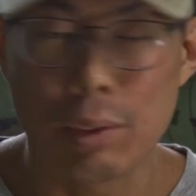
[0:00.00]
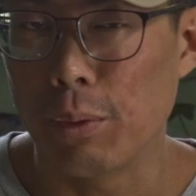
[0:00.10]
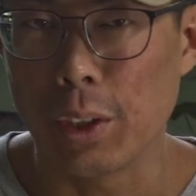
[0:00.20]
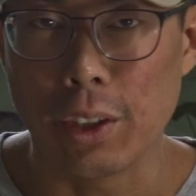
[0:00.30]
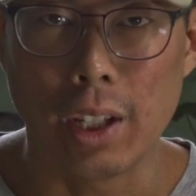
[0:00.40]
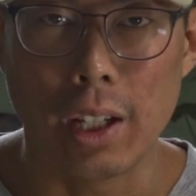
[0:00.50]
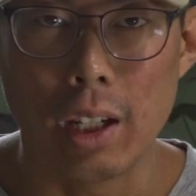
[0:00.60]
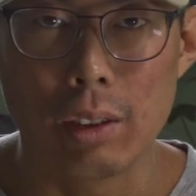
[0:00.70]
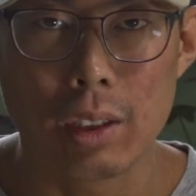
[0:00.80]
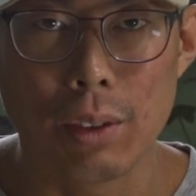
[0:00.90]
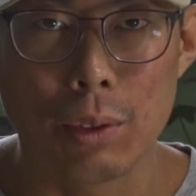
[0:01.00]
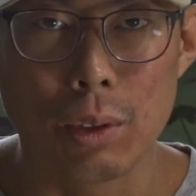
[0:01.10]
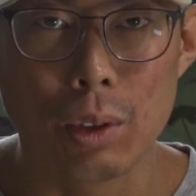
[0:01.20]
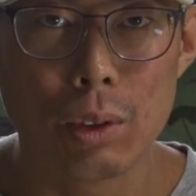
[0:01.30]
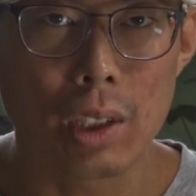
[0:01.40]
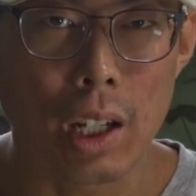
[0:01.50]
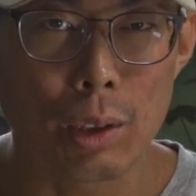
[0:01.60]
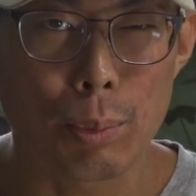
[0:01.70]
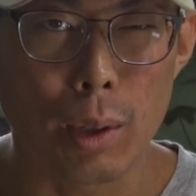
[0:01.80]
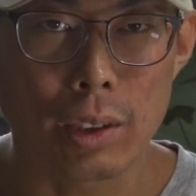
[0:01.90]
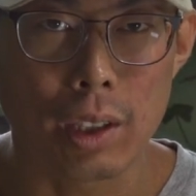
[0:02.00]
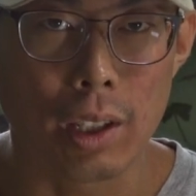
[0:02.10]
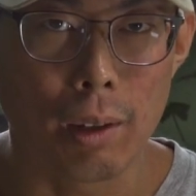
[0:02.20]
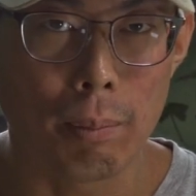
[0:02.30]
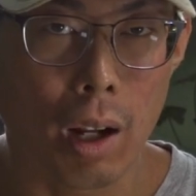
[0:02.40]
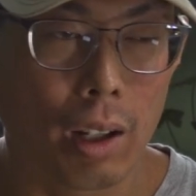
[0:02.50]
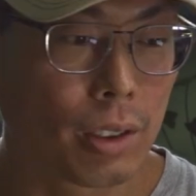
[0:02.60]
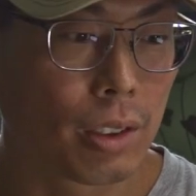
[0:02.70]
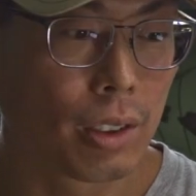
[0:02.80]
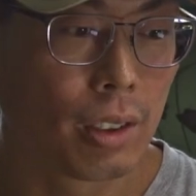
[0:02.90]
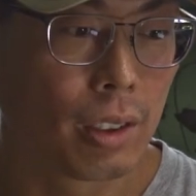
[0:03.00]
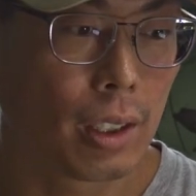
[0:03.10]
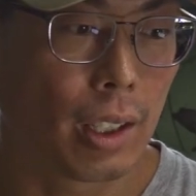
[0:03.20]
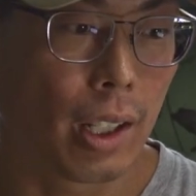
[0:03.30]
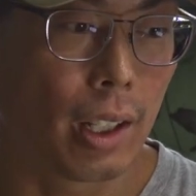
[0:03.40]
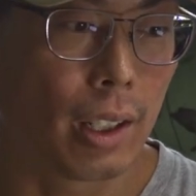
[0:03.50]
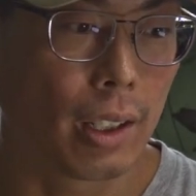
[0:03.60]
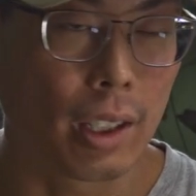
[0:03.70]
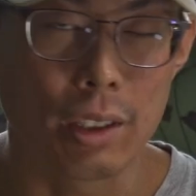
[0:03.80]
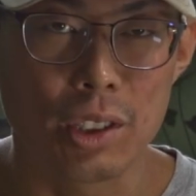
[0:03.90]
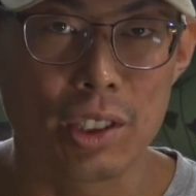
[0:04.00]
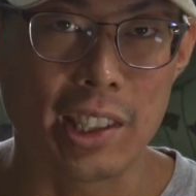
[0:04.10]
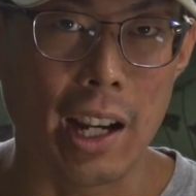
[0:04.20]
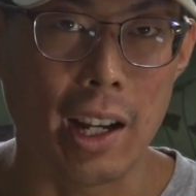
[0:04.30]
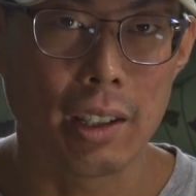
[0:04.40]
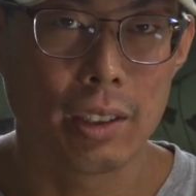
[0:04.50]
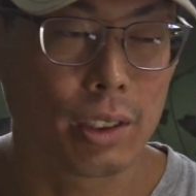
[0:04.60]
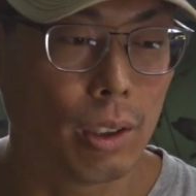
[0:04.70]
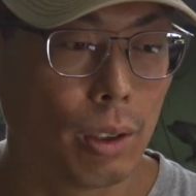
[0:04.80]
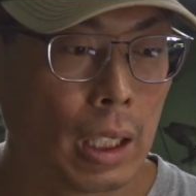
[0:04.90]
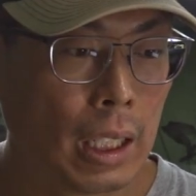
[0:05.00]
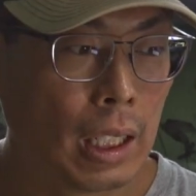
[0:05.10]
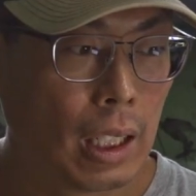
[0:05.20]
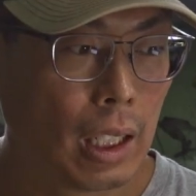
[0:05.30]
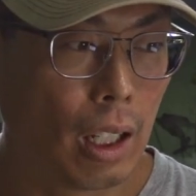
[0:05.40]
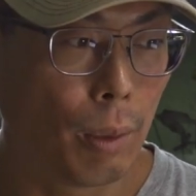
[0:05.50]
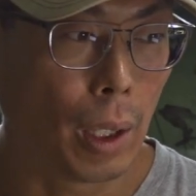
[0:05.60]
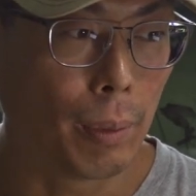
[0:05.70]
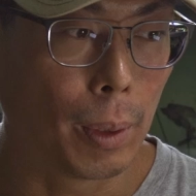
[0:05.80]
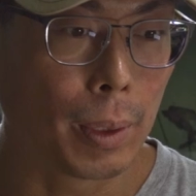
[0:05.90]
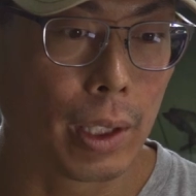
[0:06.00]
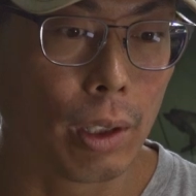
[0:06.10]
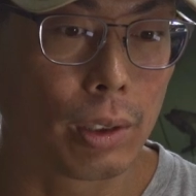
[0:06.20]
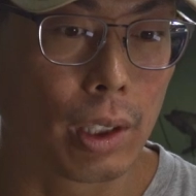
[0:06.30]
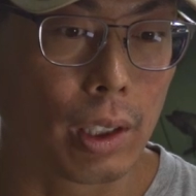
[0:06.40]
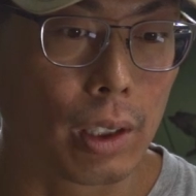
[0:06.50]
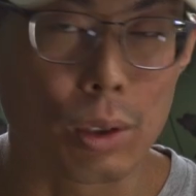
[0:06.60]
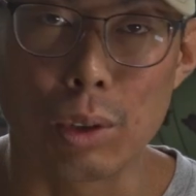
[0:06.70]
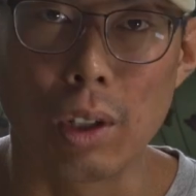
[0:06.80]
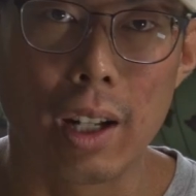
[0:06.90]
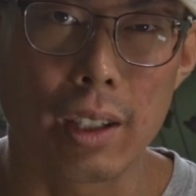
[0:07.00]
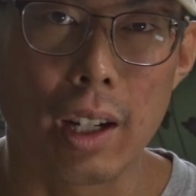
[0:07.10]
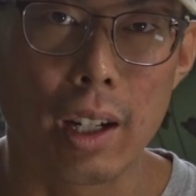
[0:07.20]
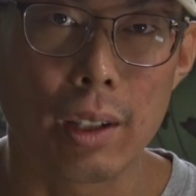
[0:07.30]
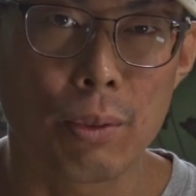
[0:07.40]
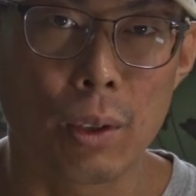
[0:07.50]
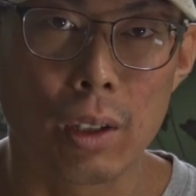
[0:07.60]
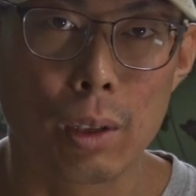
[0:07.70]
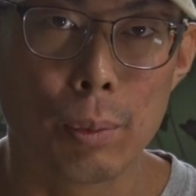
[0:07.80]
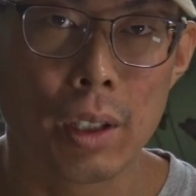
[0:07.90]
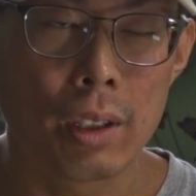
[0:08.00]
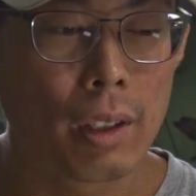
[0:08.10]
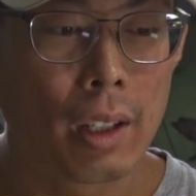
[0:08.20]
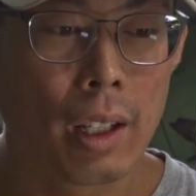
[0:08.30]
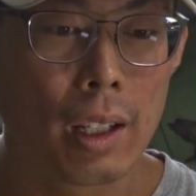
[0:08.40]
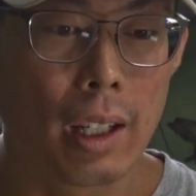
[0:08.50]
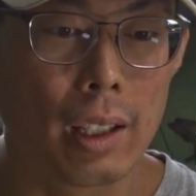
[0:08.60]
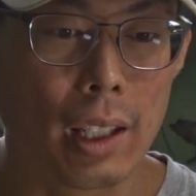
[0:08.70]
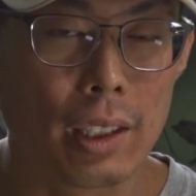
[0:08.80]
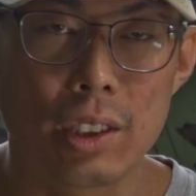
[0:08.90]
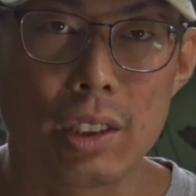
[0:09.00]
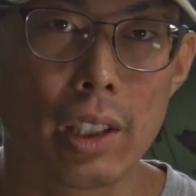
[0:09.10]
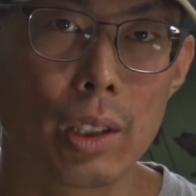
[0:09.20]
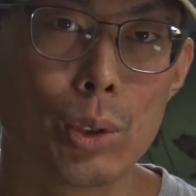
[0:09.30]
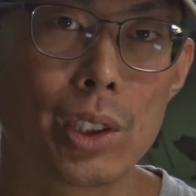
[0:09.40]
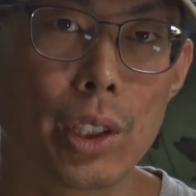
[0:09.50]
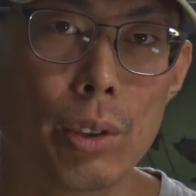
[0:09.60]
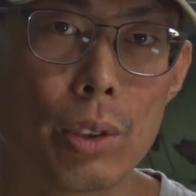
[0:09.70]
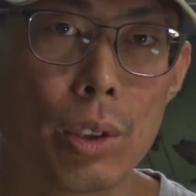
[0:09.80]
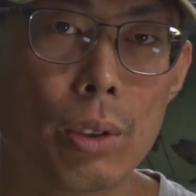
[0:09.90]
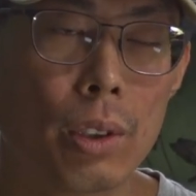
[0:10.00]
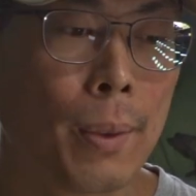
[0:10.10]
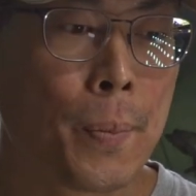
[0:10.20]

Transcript: to figure that out. If you use hydrogen peroxide on moss, then it'll just die. So I'll probably be dosing glutaraldehyde for a little bit, and that's just liquid CO2.